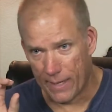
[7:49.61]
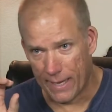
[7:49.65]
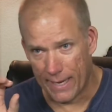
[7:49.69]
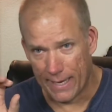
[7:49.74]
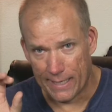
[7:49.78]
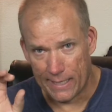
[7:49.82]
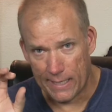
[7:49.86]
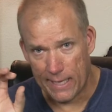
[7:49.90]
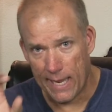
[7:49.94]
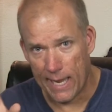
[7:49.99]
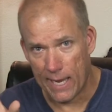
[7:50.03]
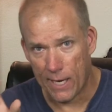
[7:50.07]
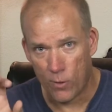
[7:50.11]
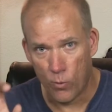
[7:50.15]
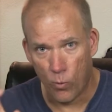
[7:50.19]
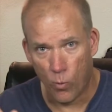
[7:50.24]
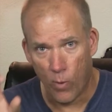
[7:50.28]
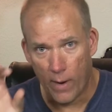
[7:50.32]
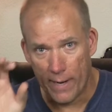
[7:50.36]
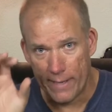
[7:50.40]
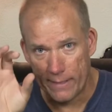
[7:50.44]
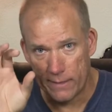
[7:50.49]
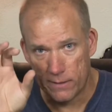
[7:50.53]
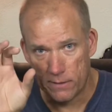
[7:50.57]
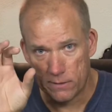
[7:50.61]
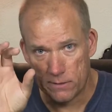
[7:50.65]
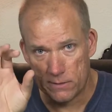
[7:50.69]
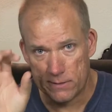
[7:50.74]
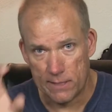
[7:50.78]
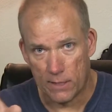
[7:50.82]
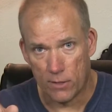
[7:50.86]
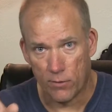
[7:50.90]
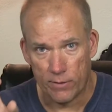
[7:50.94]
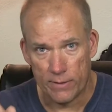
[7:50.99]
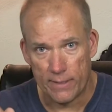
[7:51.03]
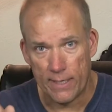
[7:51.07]
I can't quite
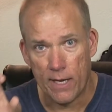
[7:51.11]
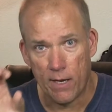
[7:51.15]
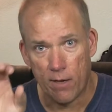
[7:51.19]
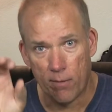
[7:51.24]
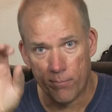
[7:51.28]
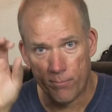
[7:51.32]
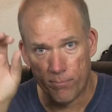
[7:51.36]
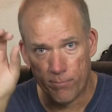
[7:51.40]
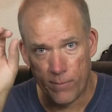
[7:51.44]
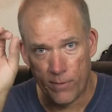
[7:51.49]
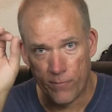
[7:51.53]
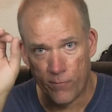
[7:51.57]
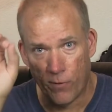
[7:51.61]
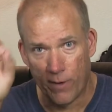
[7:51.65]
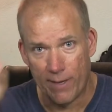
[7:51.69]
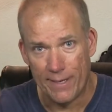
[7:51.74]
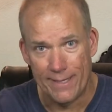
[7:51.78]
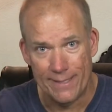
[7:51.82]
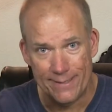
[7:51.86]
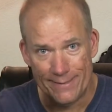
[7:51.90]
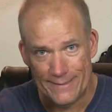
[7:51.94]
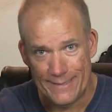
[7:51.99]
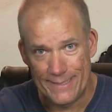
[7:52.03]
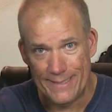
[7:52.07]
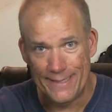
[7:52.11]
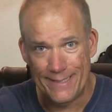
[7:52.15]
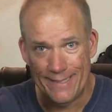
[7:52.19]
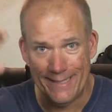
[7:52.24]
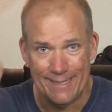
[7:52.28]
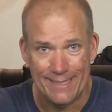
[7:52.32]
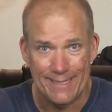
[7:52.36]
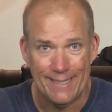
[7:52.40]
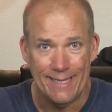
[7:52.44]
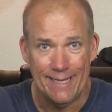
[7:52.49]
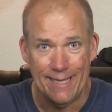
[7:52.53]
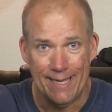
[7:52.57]
settle it down before I see
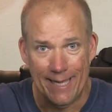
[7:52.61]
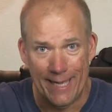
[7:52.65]
the